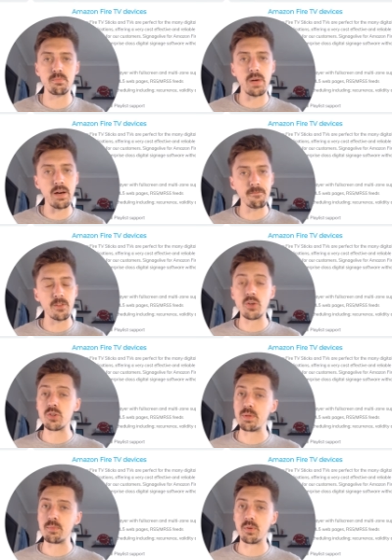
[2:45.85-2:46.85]
But for those
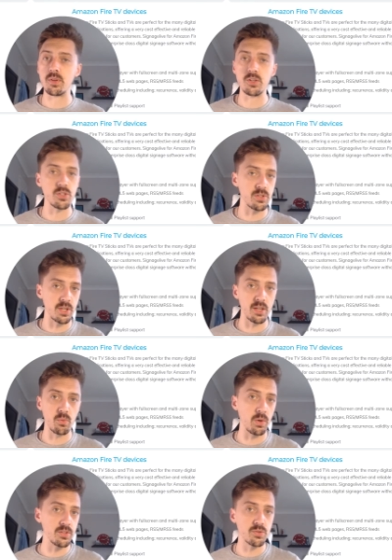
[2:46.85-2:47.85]
people that are just looking at
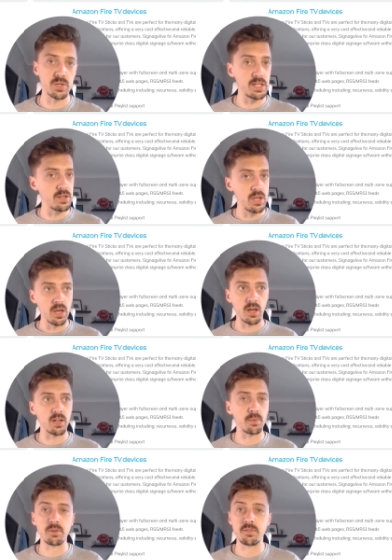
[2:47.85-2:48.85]
one screen, a
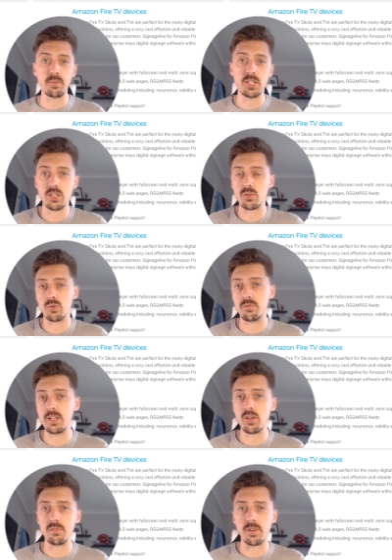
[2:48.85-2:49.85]
couple of images, or a
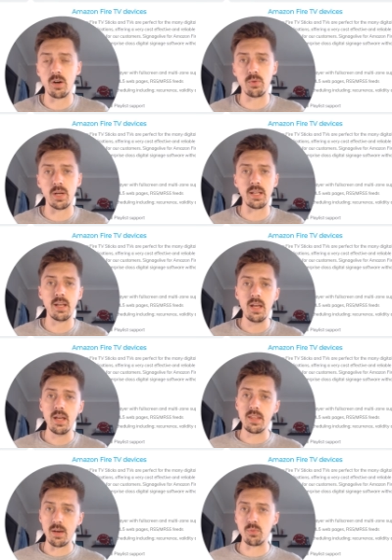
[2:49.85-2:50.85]
video file running,
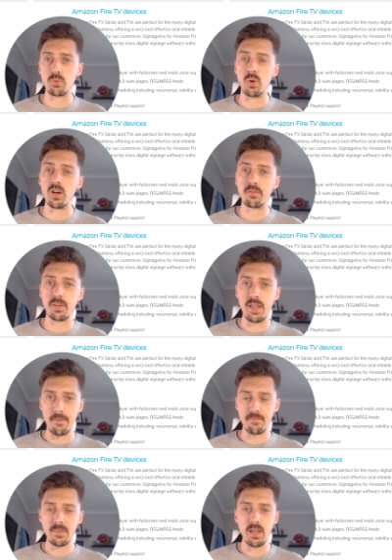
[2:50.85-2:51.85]
that would work for them.